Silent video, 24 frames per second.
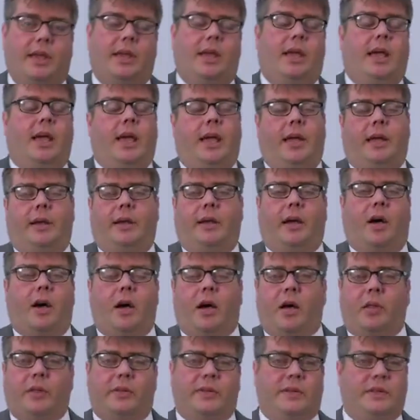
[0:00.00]
And
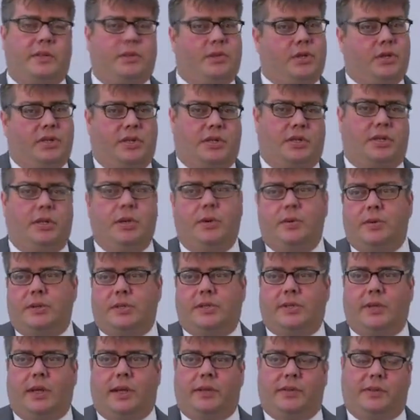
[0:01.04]
all of these are just
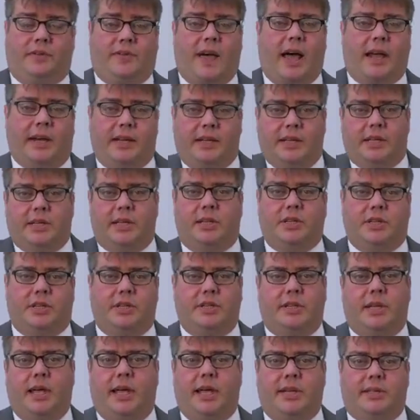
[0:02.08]
used divided attention
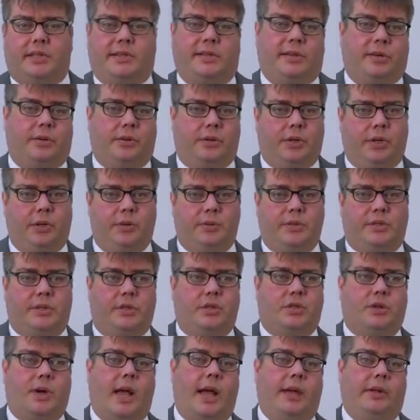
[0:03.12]
tests that are used to
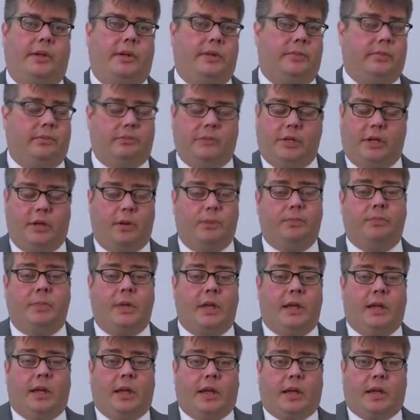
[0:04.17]
try to,
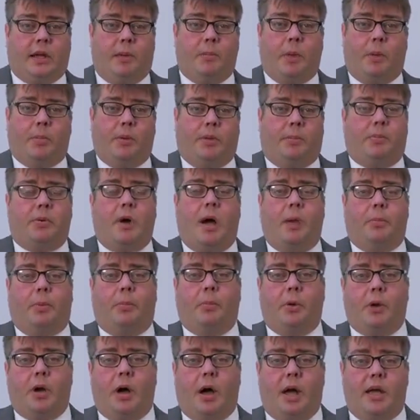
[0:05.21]
come up with a probable
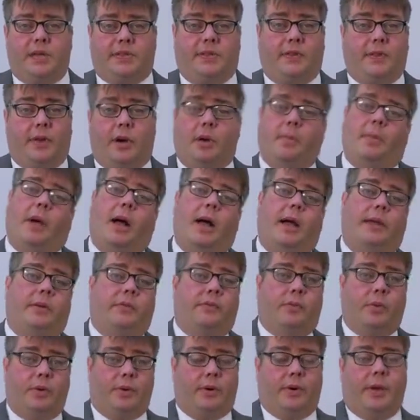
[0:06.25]
cause in their mind
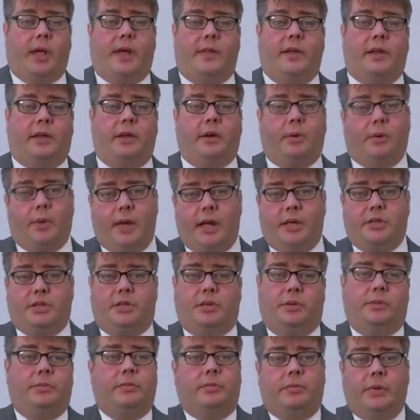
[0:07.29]
whether or not they can arrest you,
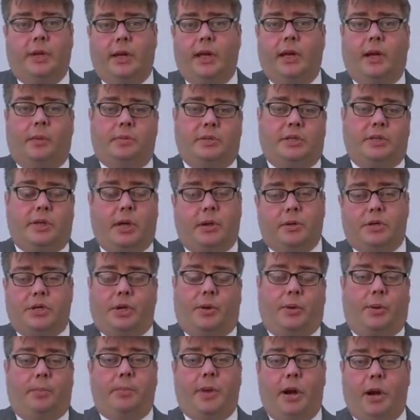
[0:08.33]
and it helps to go show
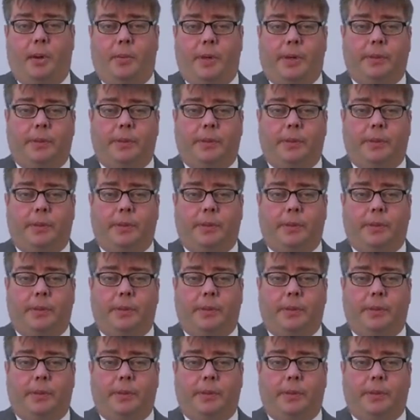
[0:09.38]
impairment.